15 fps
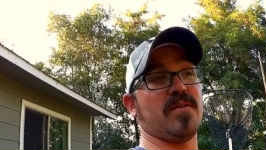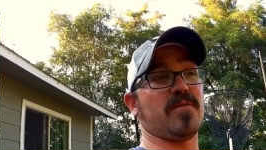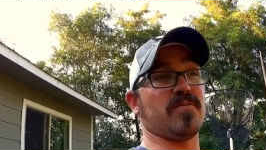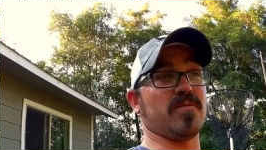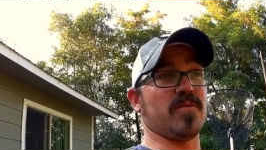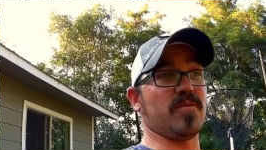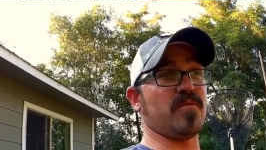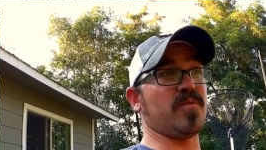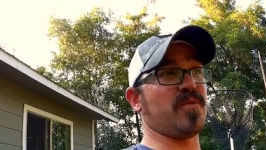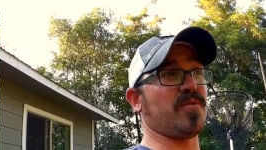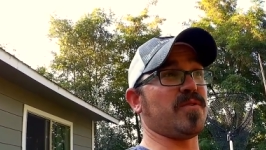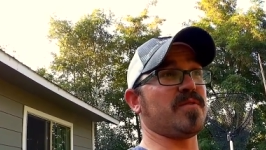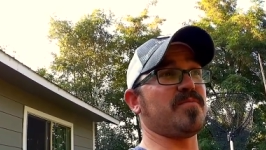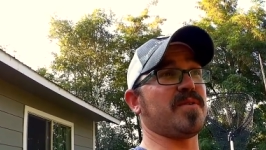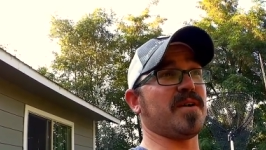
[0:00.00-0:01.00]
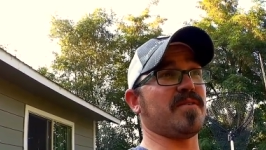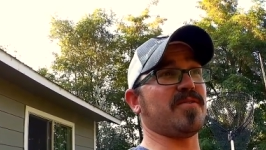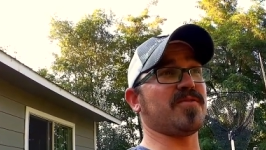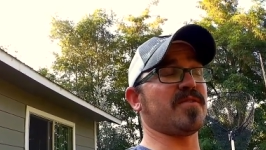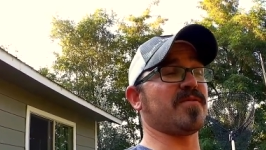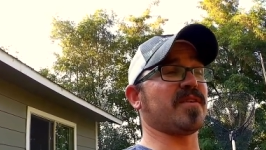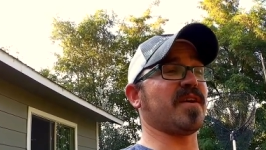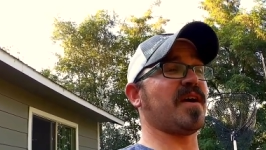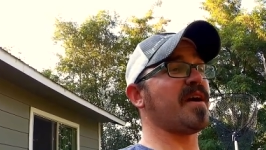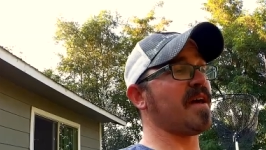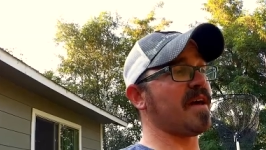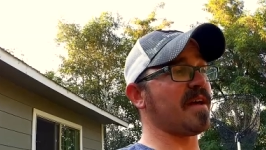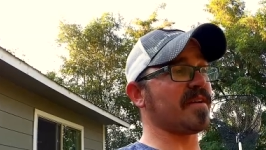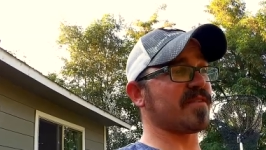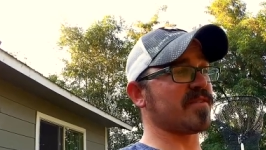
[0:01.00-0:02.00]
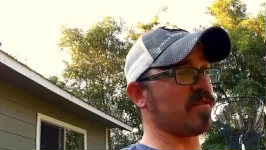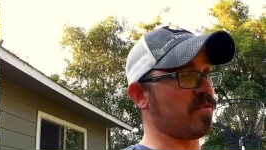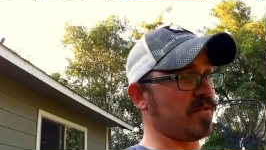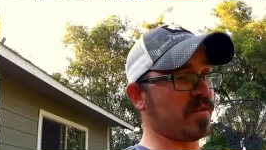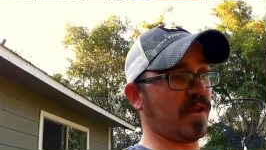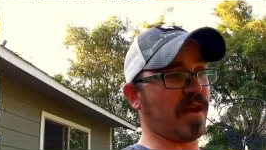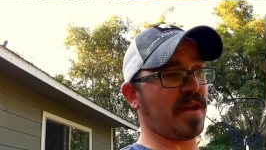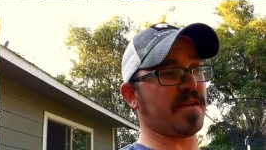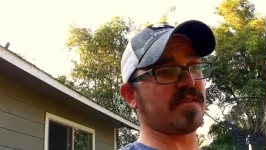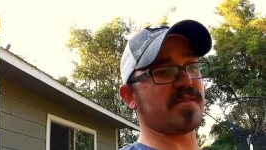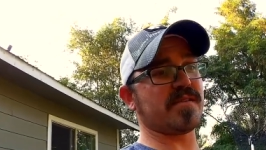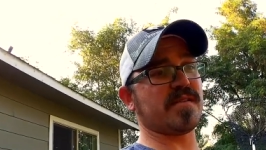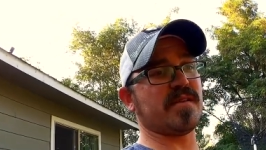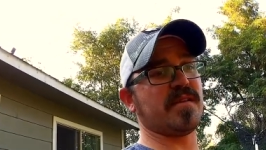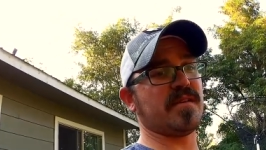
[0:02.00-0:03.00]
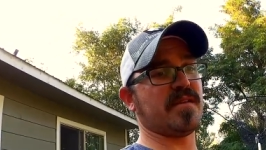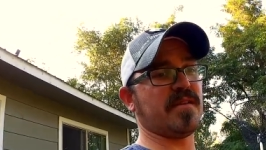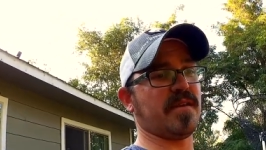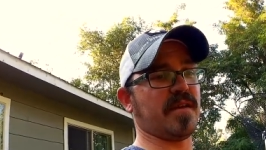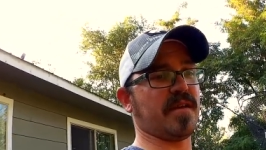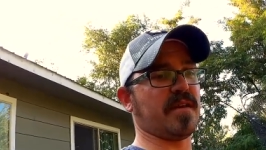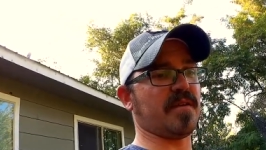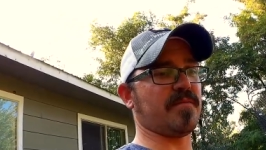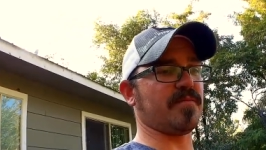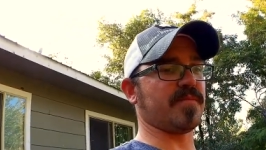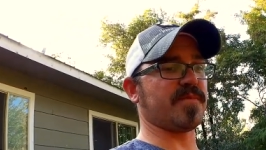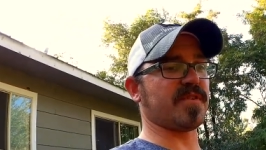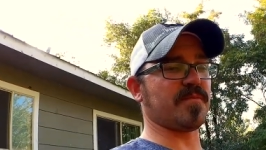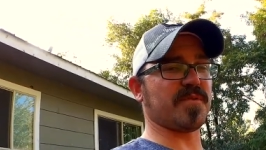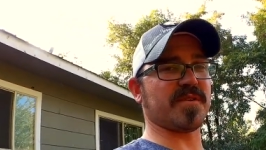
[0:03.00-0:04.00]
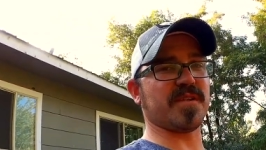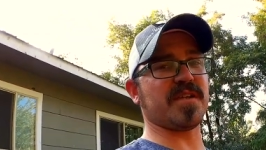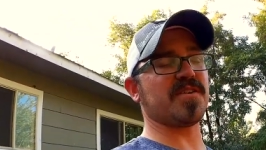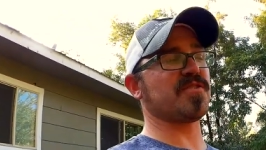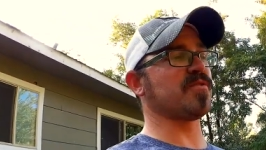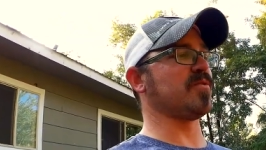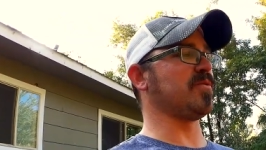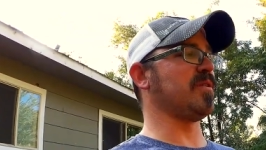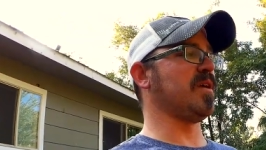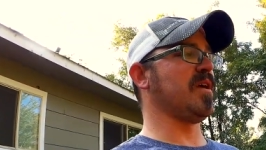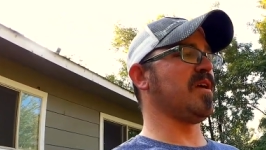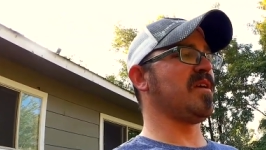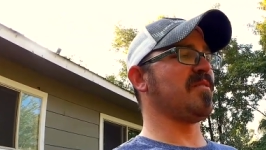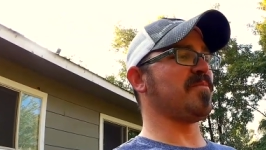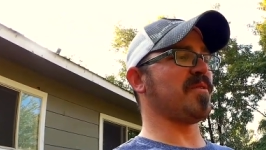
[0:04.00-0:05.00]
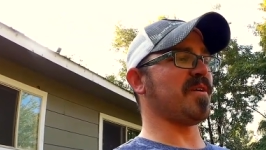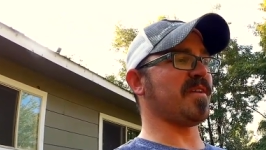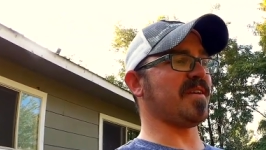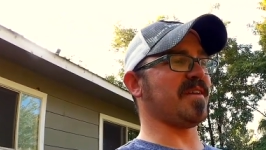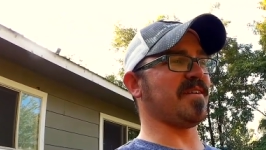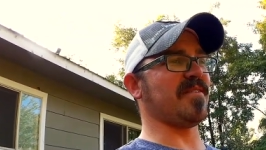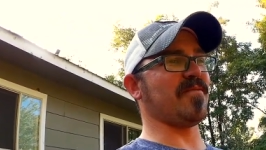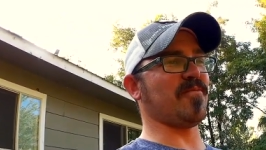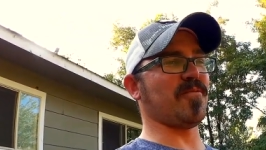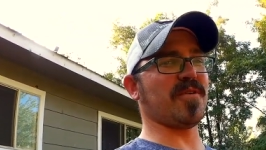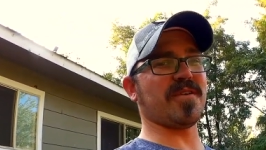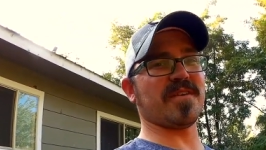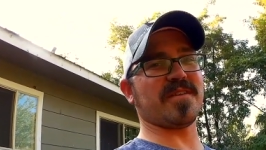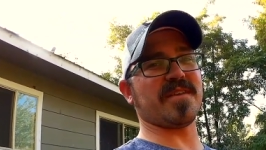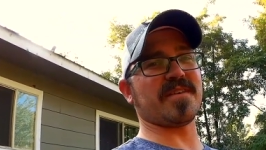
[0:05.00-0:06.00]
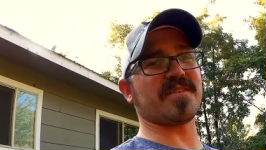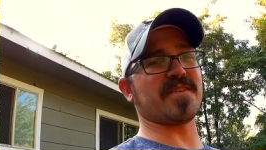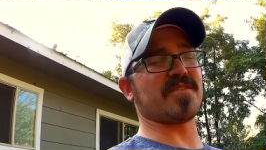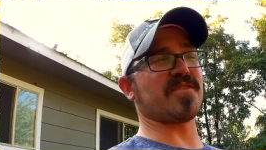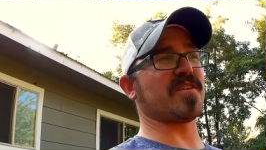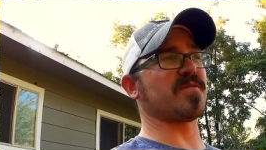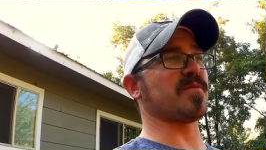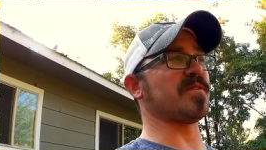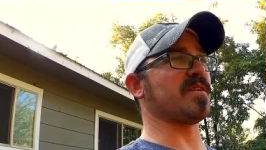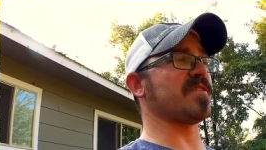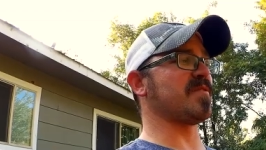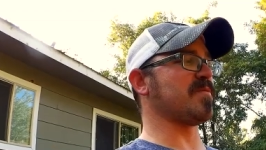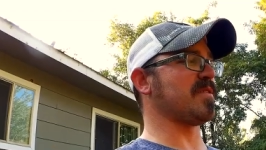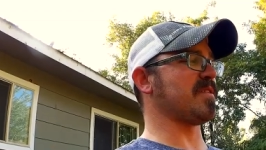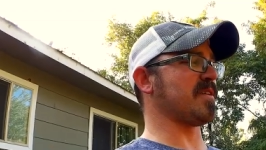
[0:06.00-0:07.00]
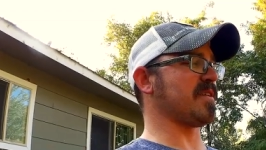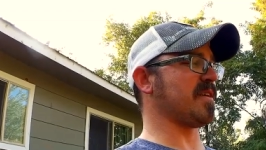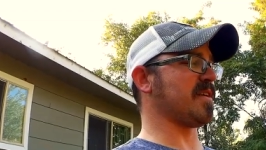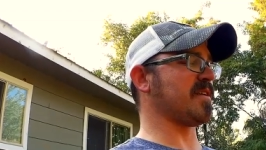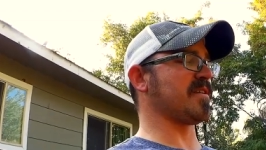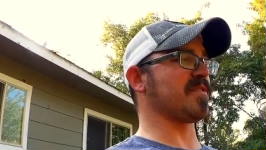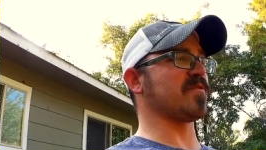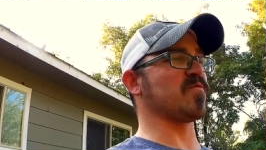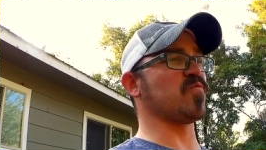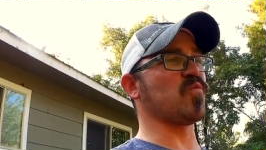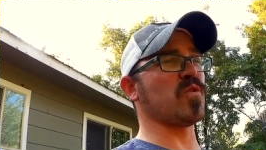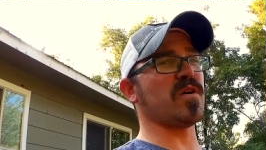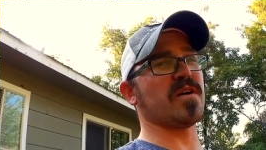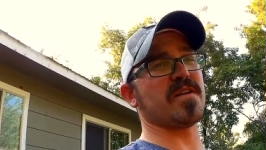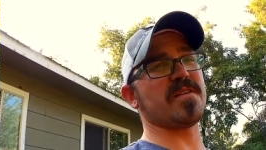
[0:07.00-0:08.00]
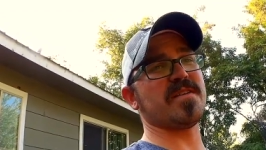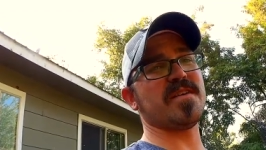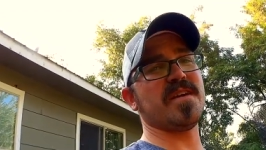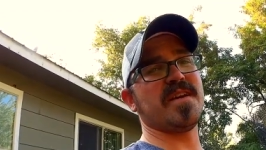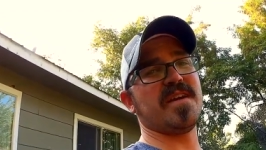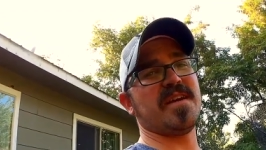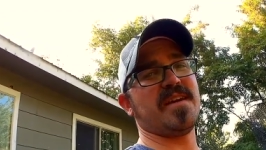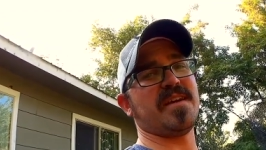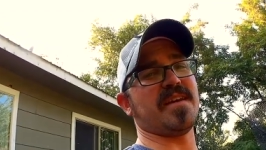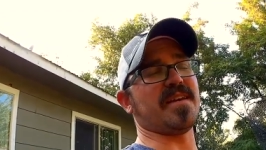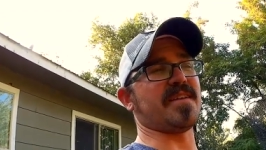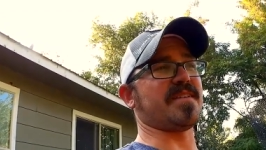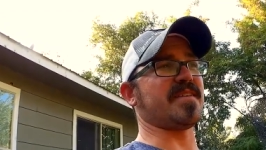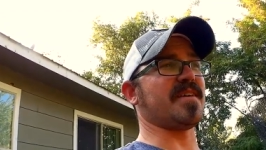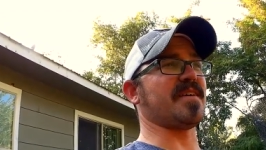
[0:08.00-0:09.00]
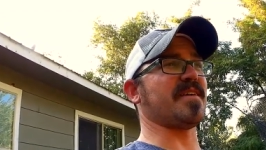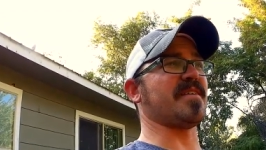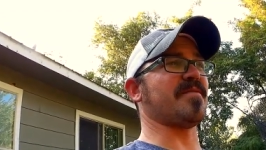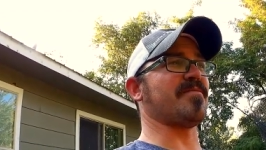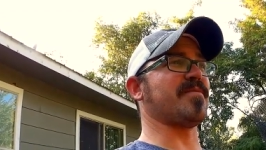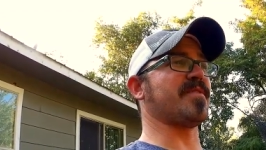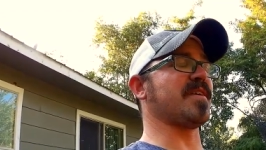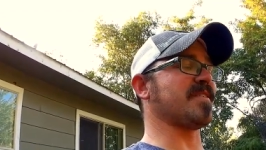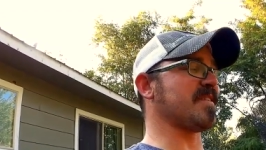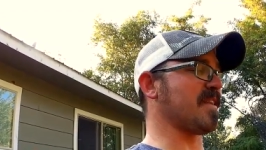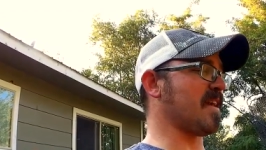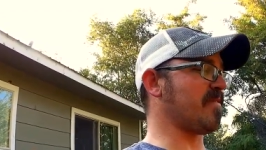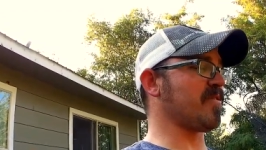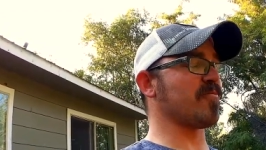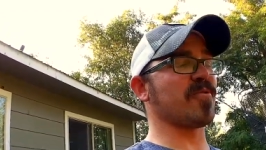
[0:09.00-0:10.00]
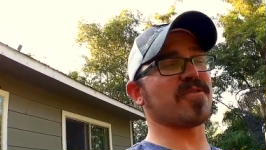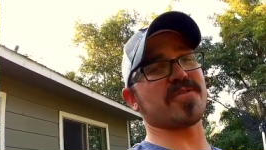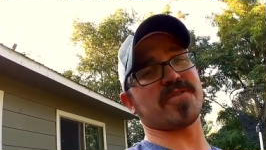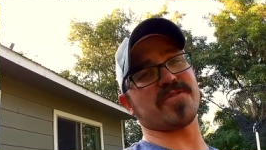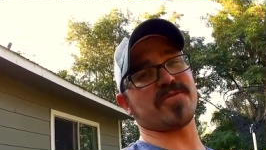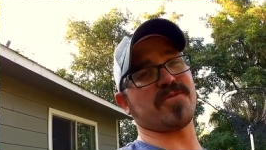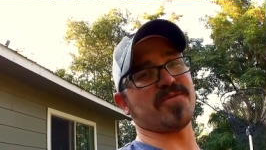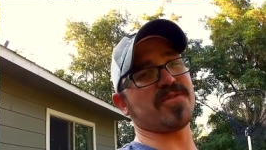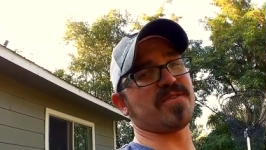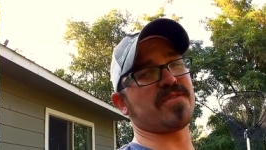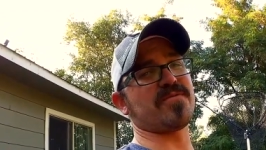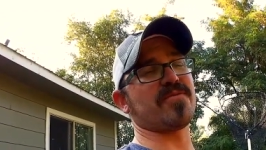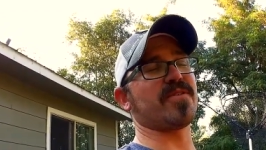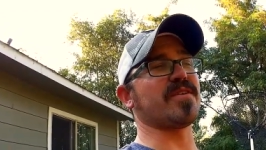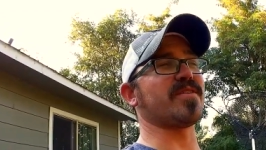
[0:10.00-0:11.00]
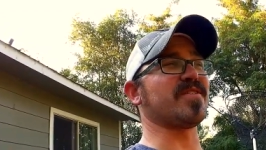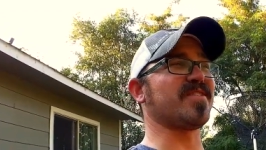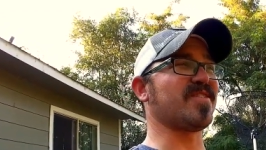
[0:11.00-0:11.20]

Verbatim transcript: rotomolded pedal-driven kayak, so it has um, some potential, but one of the things that drives me nuts about that kayak is, one, it um, doesn't have the rudder controls in the front.